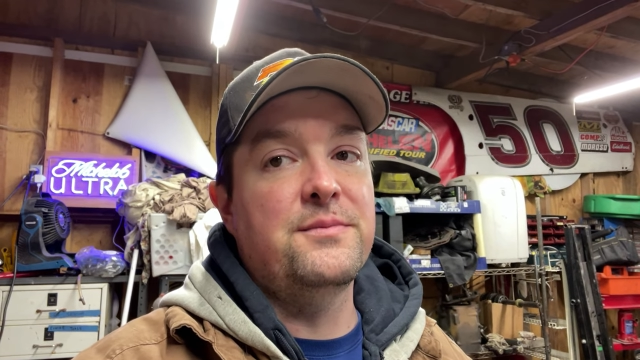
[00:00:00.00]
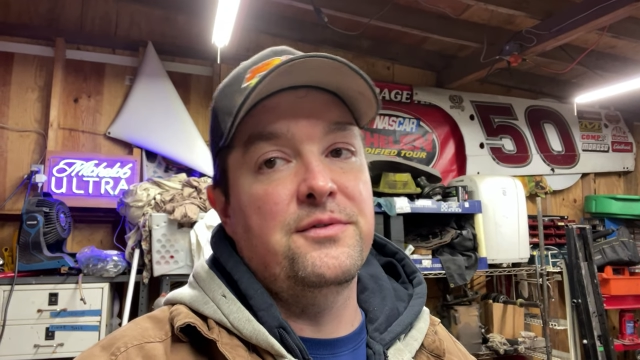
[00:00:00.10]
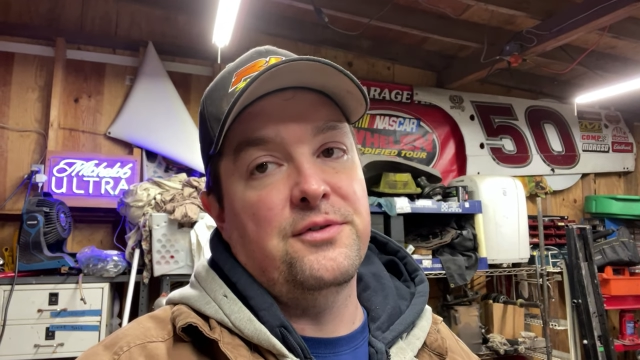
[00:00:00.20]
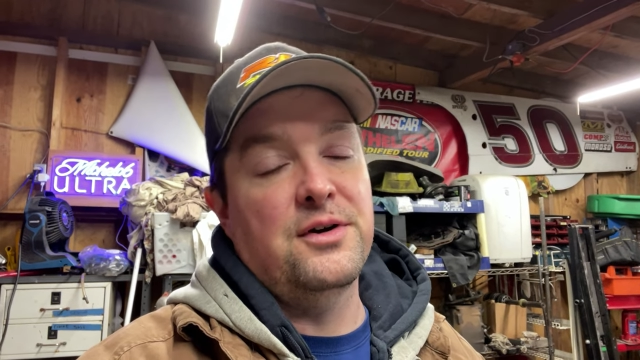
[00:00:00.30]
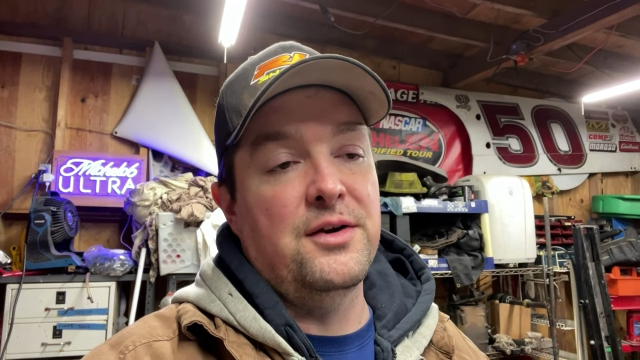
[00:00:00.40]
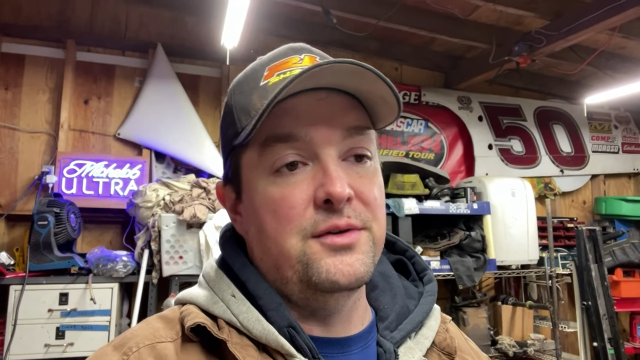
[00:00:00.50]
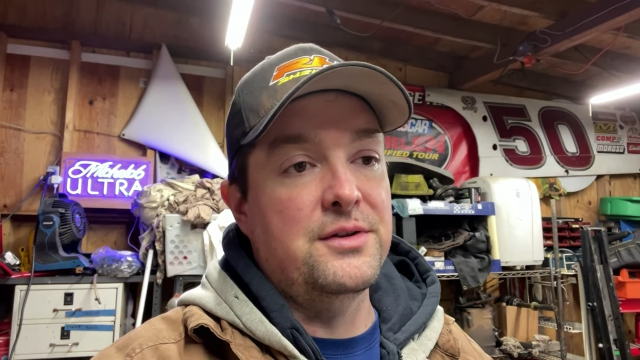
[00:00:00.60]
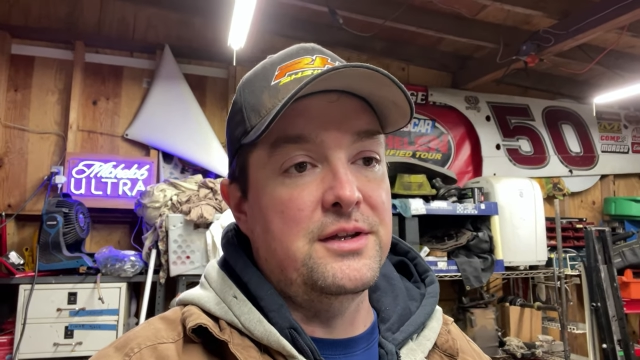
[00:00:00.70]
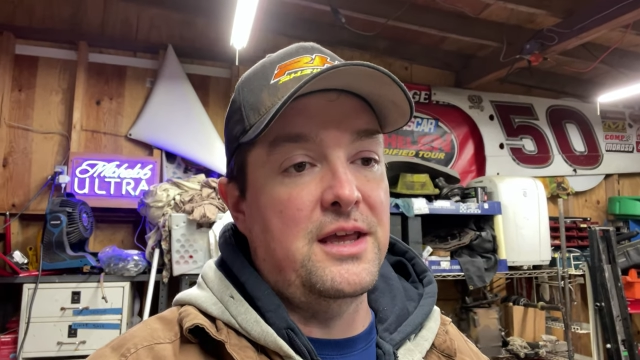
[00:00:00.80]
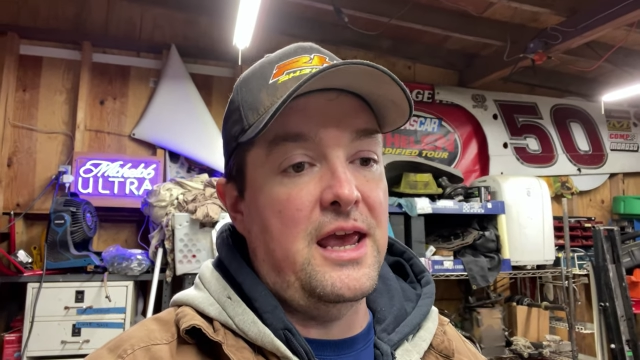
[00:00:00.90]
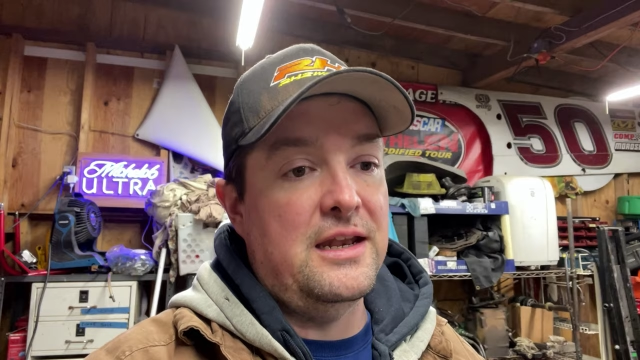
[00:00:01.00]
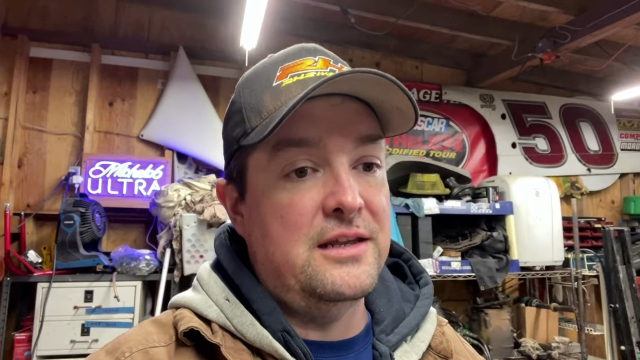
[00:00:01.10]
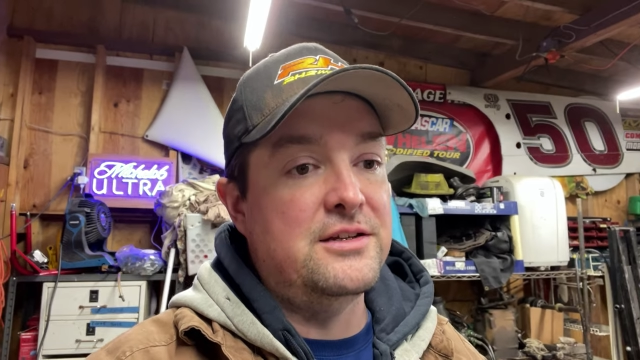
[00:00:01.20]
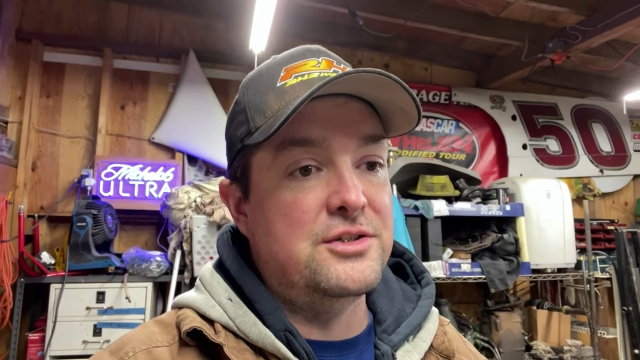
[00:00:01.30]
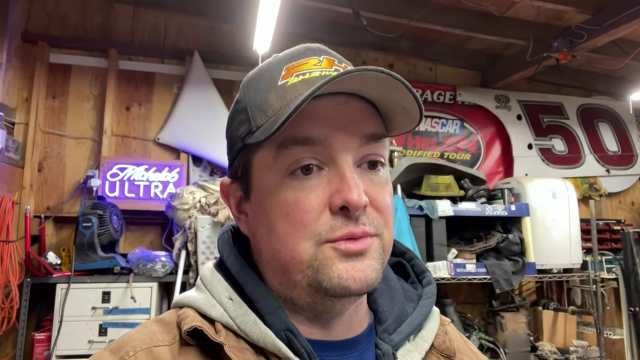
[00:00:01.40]
before I really can
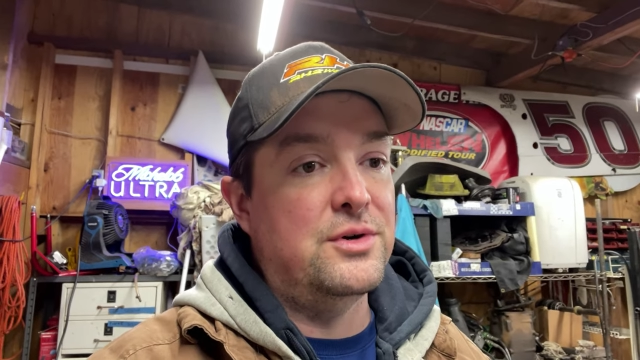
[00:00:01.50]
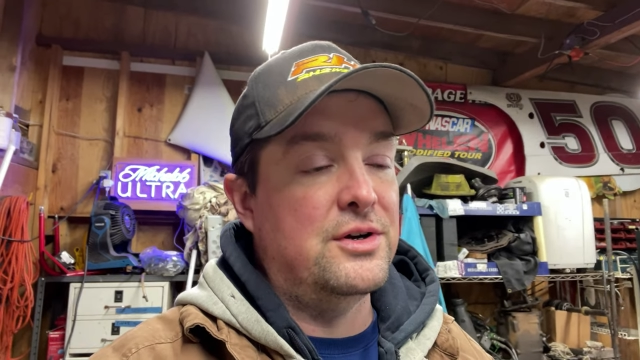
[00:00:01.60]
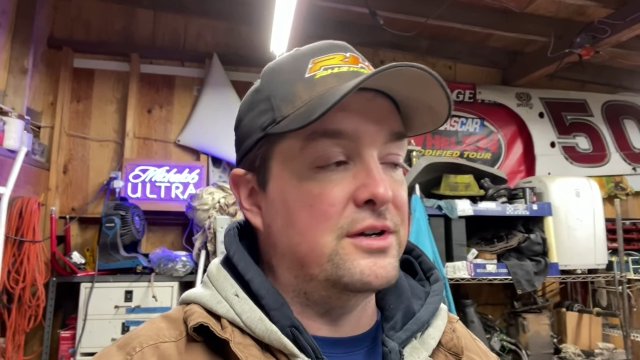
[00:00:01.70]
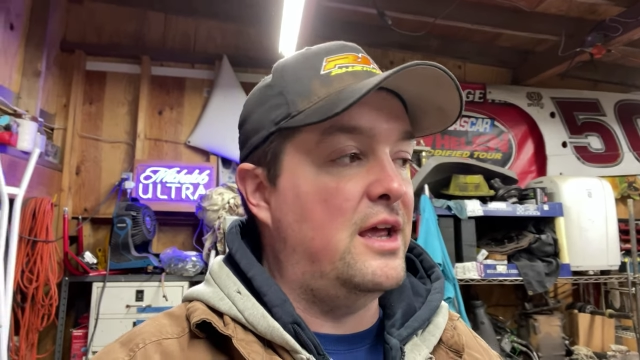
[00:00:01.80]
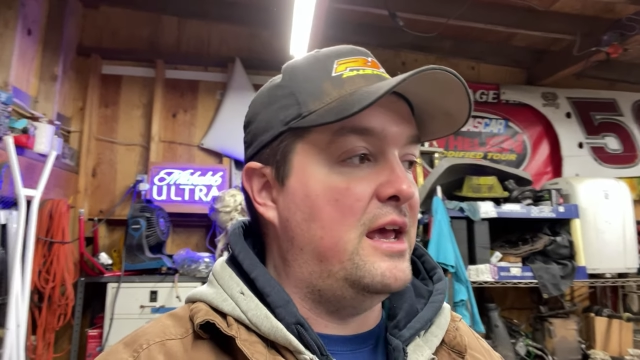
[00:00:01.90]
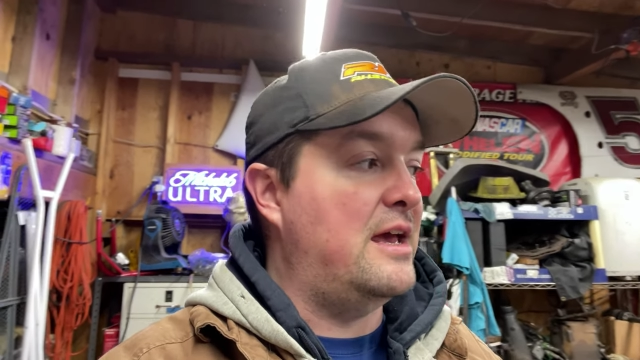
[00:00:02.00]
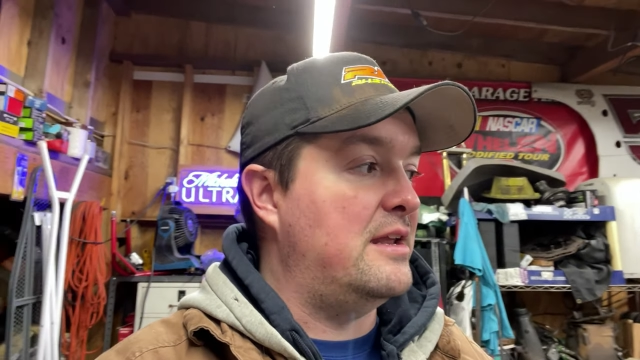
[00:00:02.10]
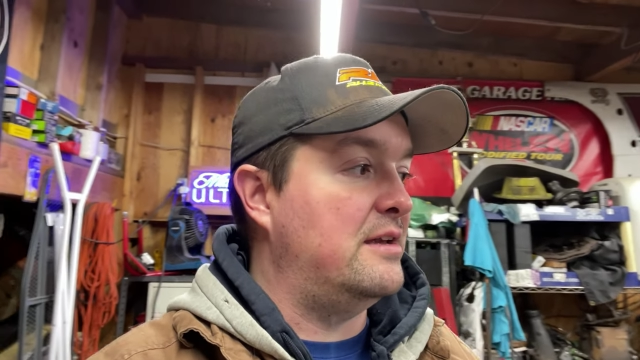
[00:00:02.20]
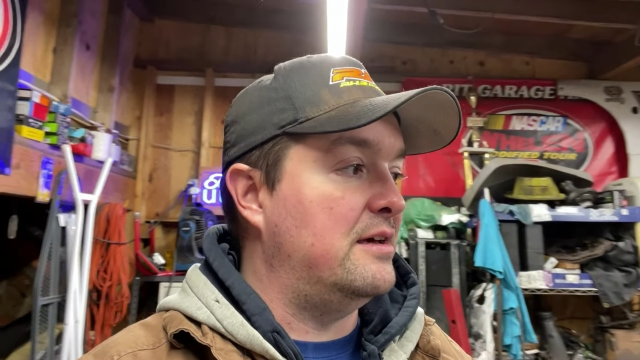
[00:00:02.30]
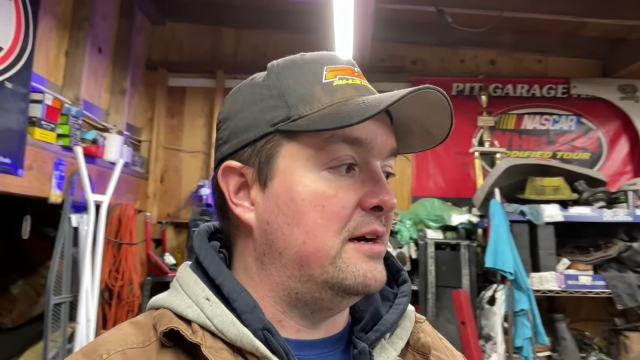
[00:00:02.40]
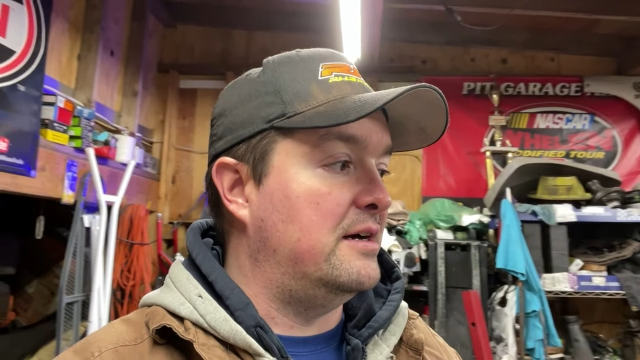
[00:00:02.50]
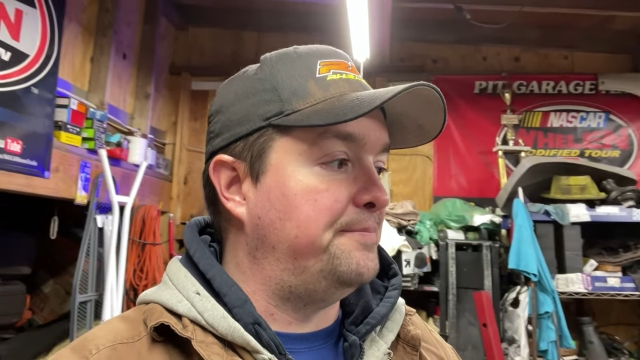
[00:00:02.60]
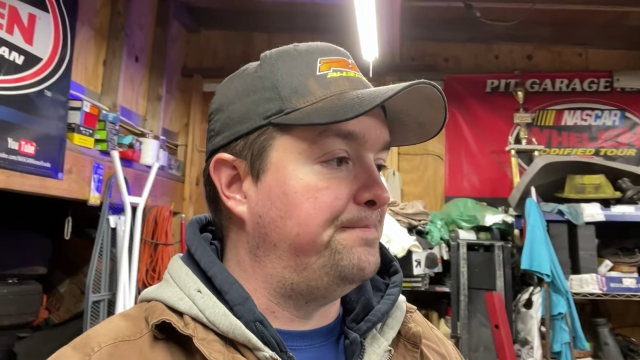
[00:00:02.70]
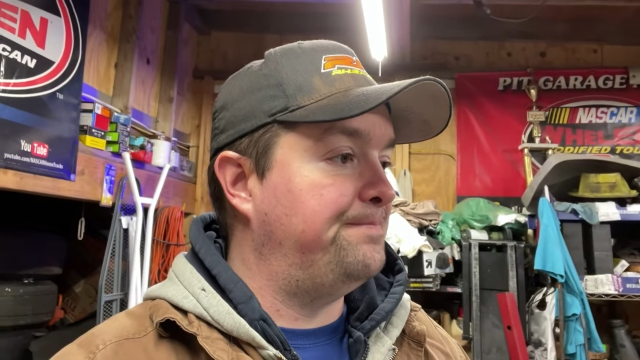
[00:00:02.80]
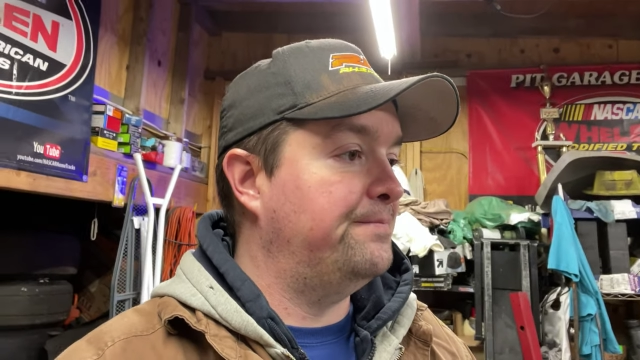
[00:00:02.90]
get to work. And um,